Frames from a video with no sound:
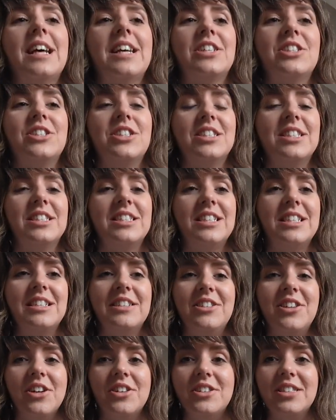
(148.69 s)
That's just,
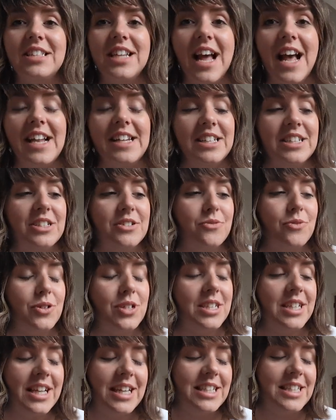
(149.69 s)
you know, standard of
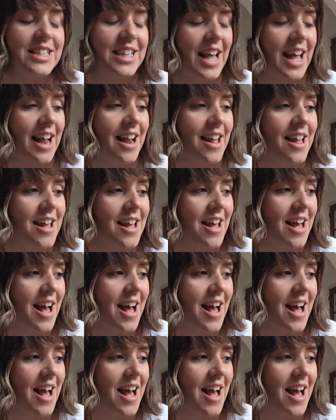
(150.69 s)
what you need to get.